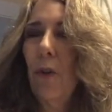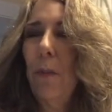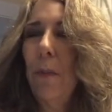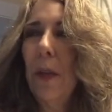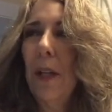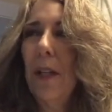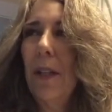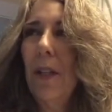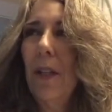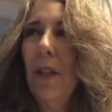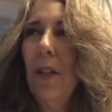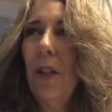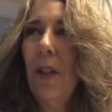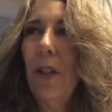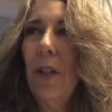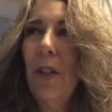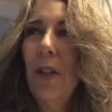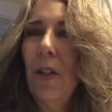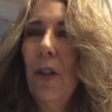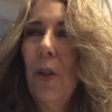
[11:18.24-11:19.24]
But
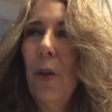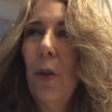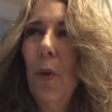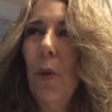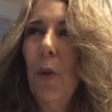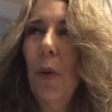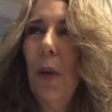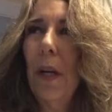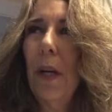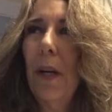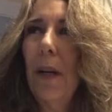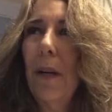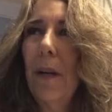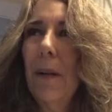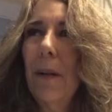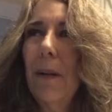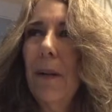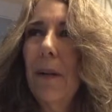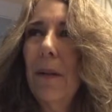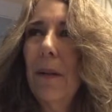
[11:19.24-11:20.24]
you you
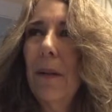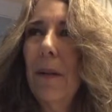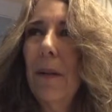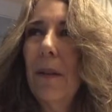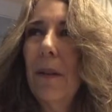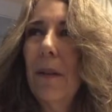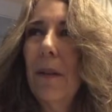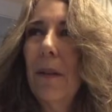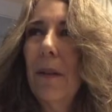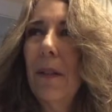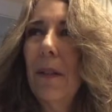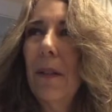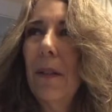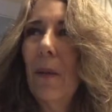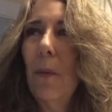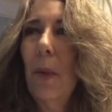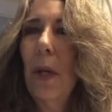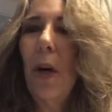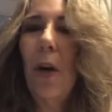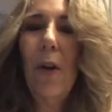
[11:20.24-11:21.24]
uh,
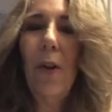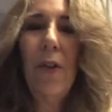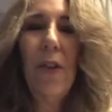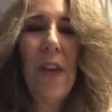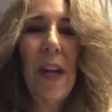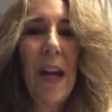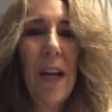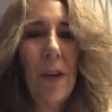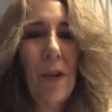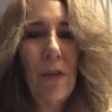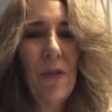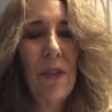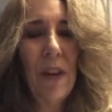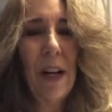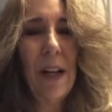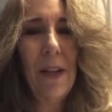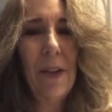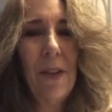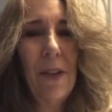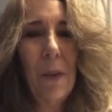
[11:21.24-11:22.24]
we all
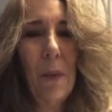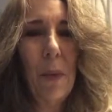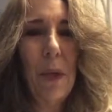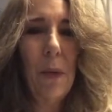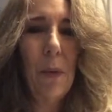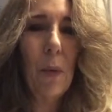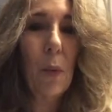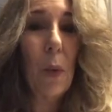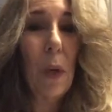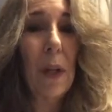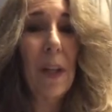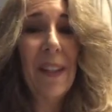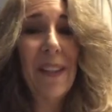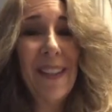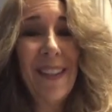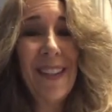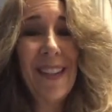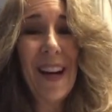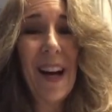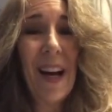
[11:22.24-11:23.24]
sacrificed and we were willing
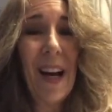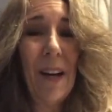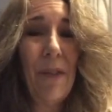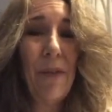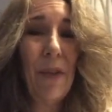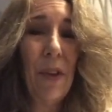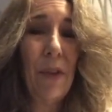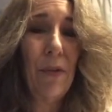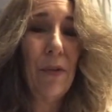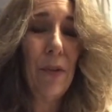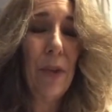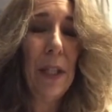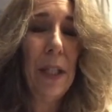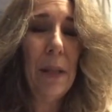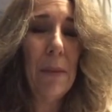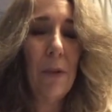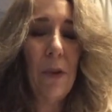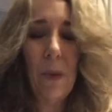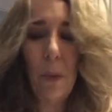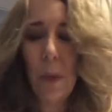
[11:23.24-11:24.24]
to die for the
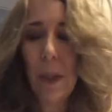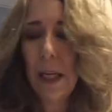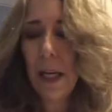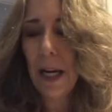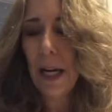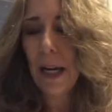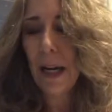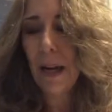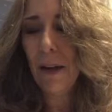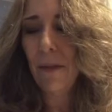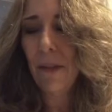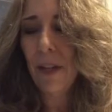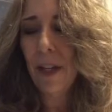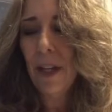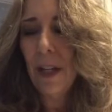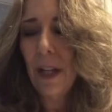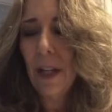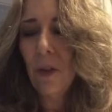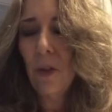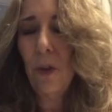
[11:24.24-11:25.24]
freedoms that we have.
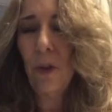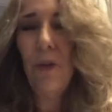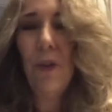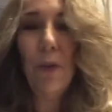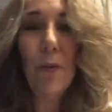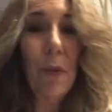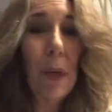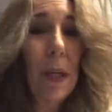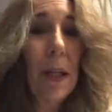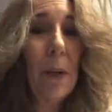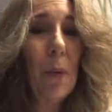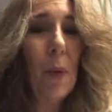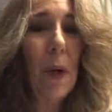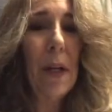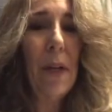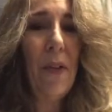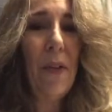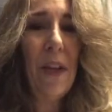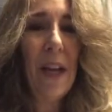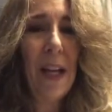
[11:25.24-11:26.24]
So if you really
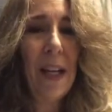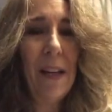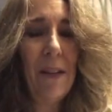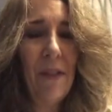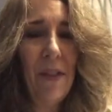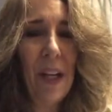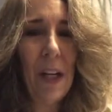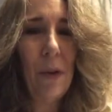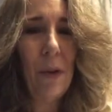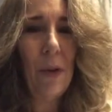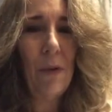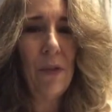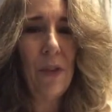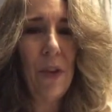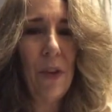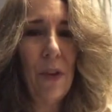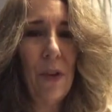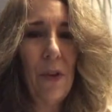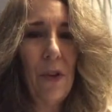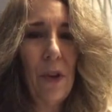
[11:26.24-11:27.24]
want to thank a veteran
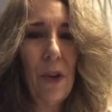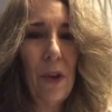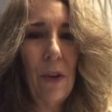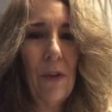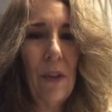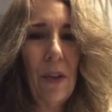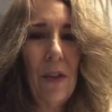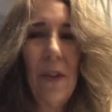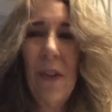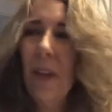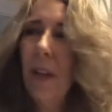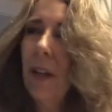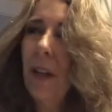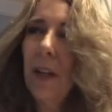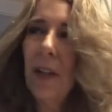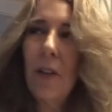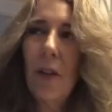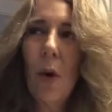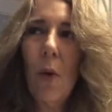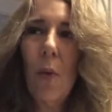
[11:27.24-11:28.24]
for their service,
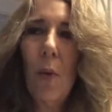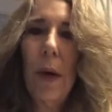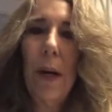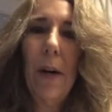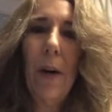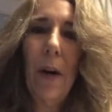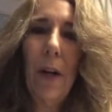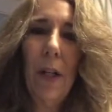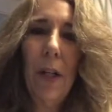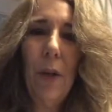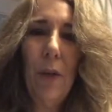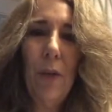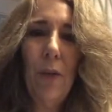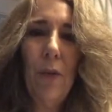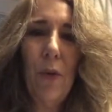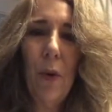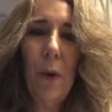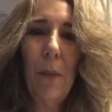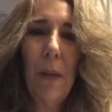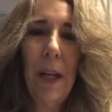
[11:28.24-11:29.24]
don't wear our
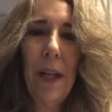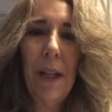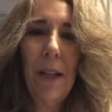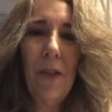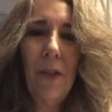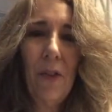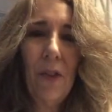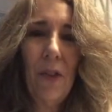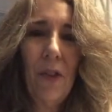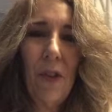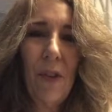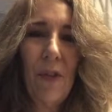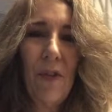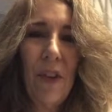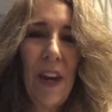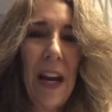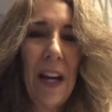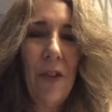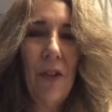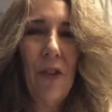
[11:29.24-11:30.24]
uniform like it's just a
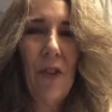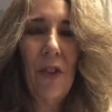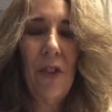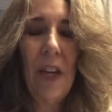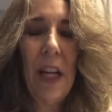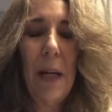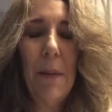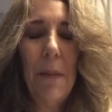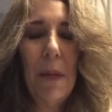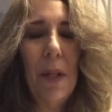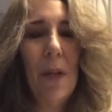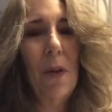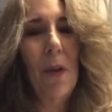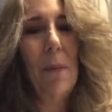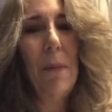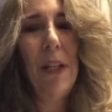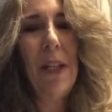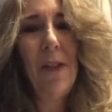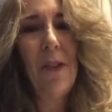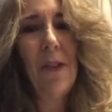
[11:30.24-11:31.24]
fashion statement or
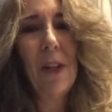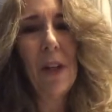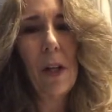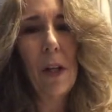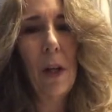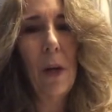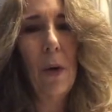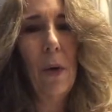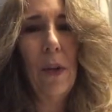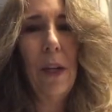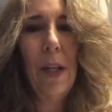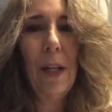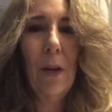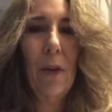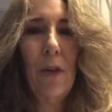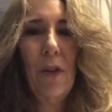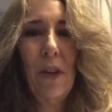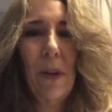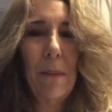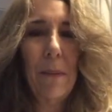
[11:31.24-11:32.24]
a piece of clothing
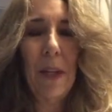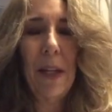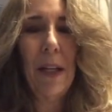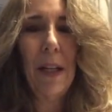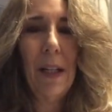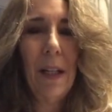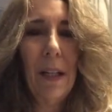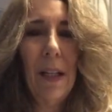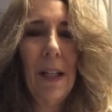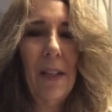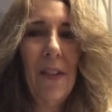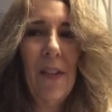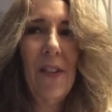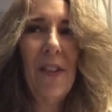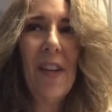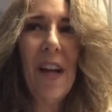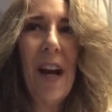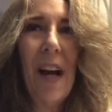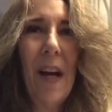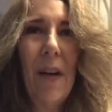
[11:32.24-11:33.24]
or something. It's
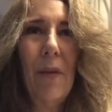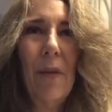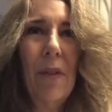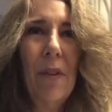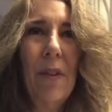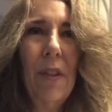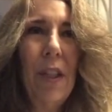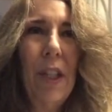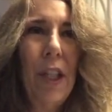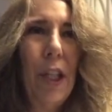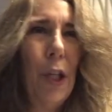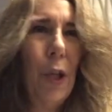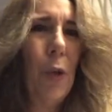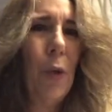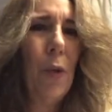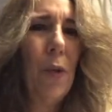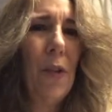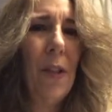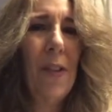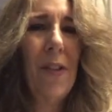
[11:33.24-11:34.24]
not
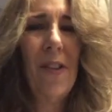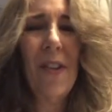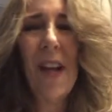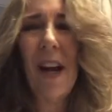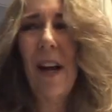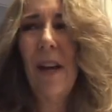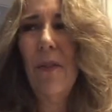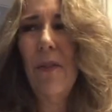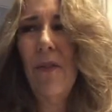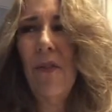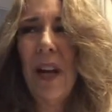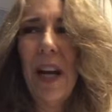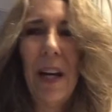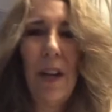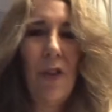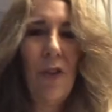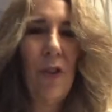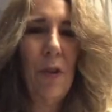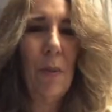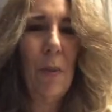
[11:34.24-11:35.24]
cute. It's not
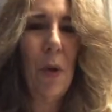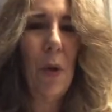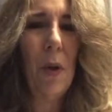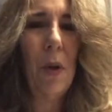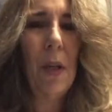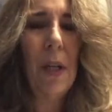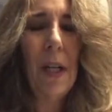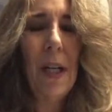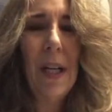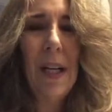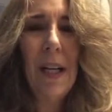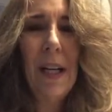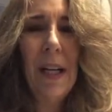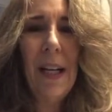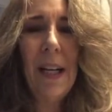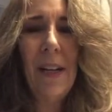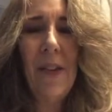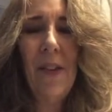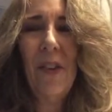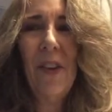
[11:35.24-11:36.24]
fashionable.
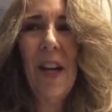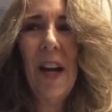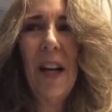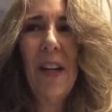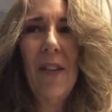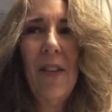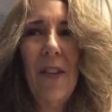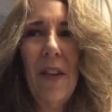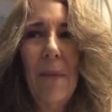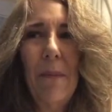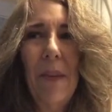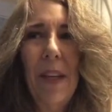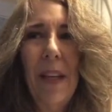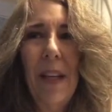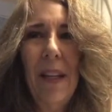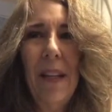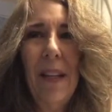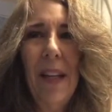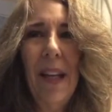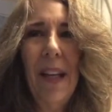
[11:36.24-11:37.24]
It's not
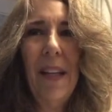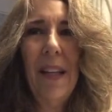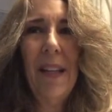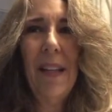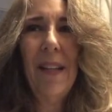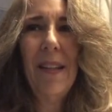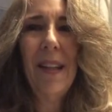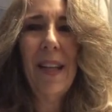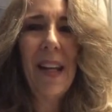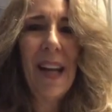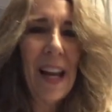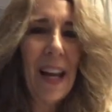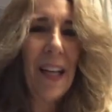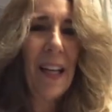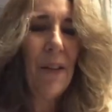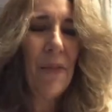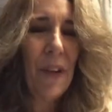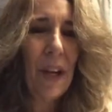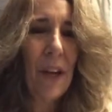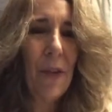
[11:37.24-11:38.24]
something that that
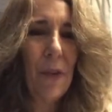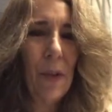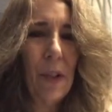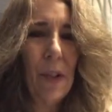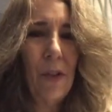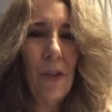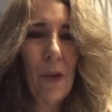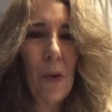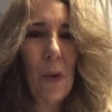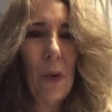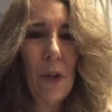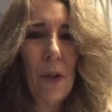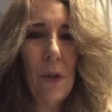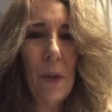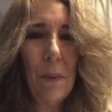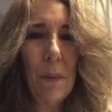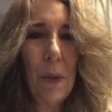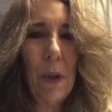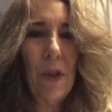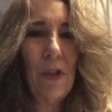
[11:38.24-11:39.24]
any veteran is going to
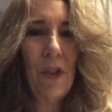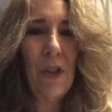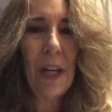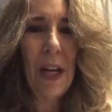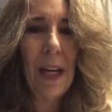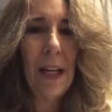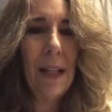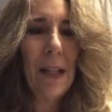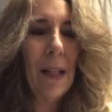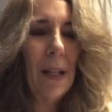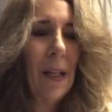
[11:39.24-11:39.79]
appreciate.